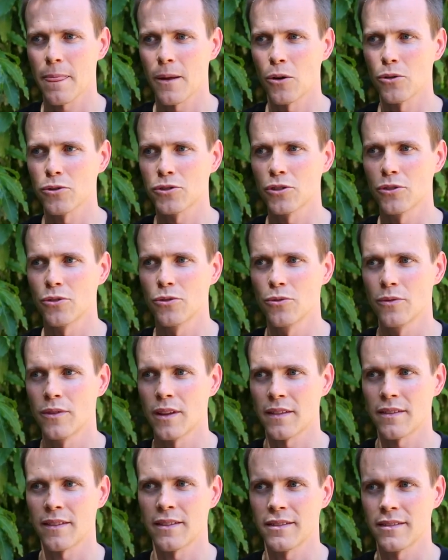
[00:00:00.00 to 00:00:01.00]
also
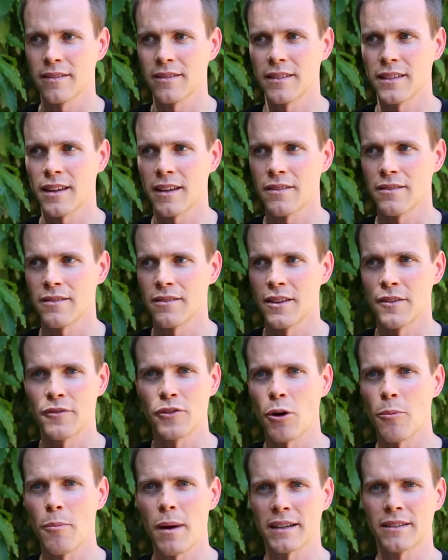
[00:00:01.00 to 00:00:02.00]
that they've
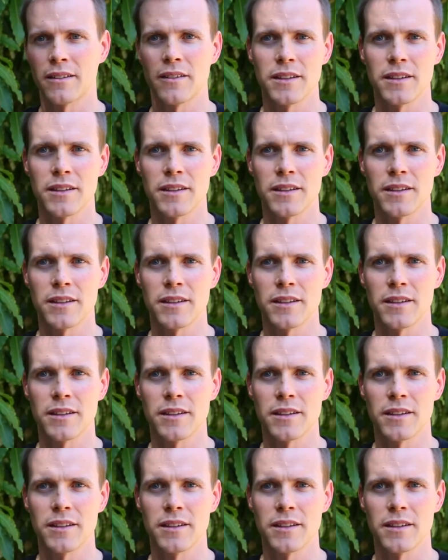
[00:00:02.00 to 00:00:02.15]
gone back